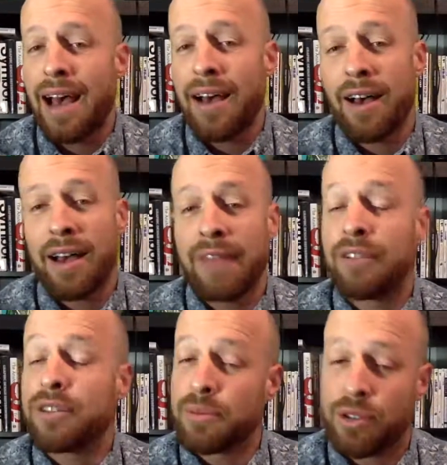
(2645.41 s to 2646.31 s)

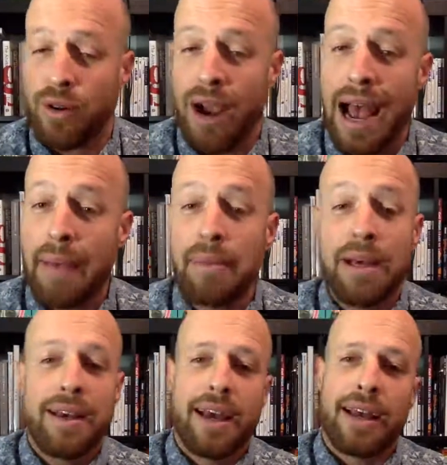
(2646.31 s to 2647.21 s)
If you subscribe,
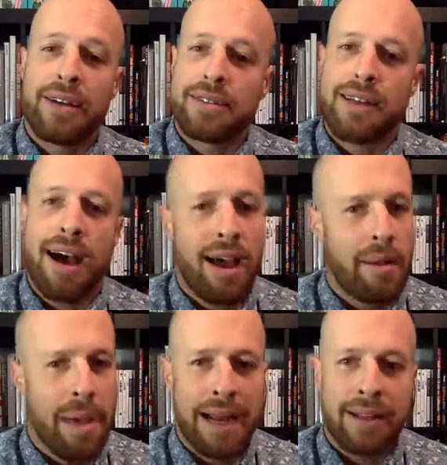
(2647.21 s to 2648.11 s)
it'll just
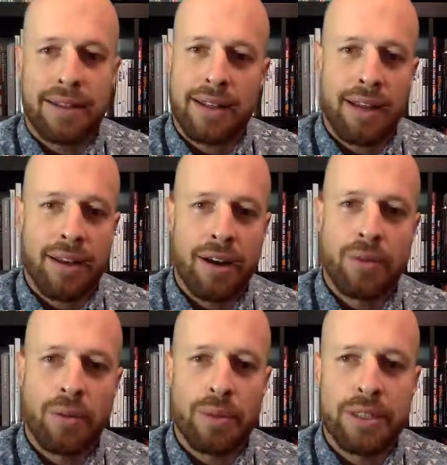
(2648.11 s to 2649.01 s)
automatically let you know
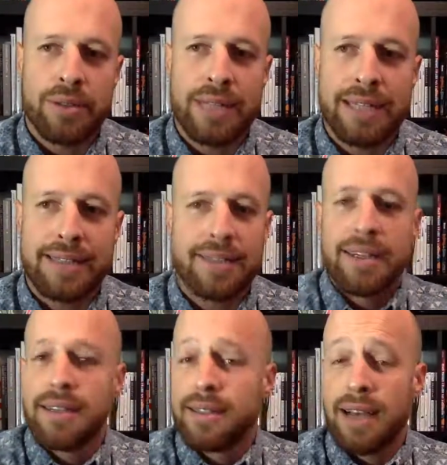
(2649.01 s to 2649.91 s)
when we do this.
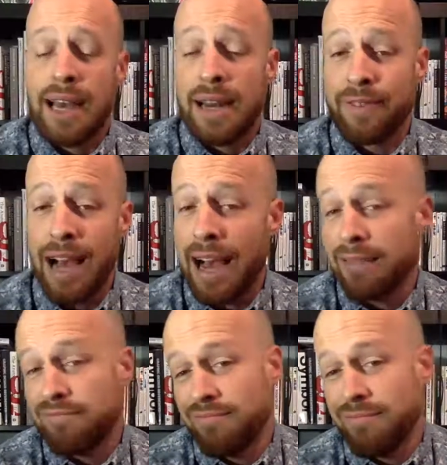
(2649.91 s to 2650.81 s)
And if
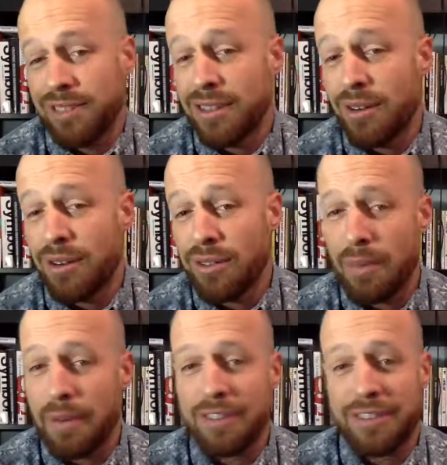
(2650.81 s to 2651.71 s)
not, just know it goes
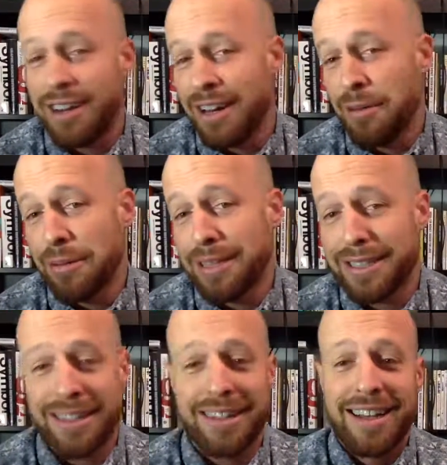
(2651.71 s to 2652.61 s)
up every Sunday. No big
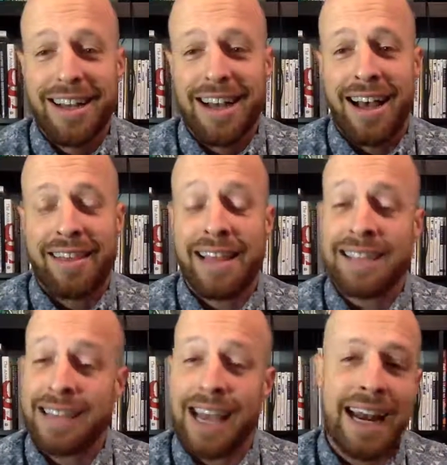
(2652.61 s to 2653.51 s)
deal.
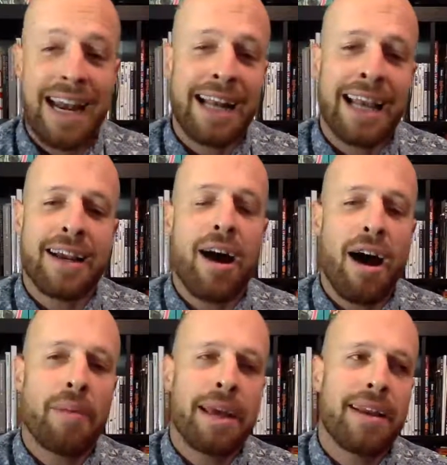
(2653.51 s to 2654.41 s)
Thanks again. And again,
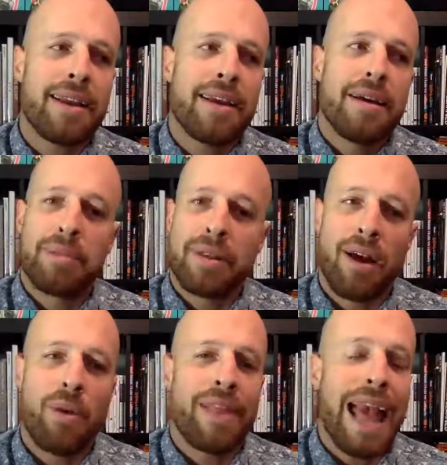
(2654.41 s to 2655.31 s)
comment
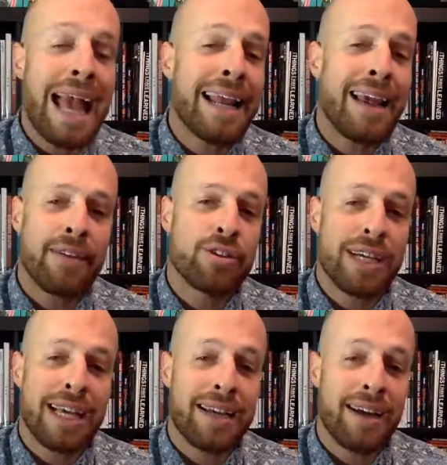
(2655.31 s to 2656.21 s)
below with any other
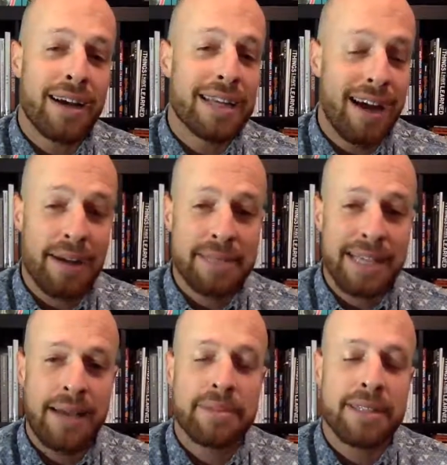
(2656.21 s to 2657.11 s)
chicken nugget
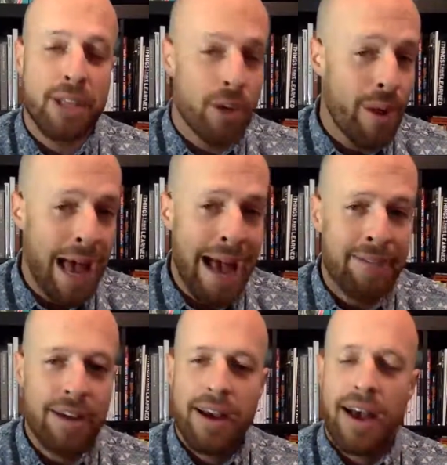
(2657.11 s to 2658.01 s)
timestamps that you have.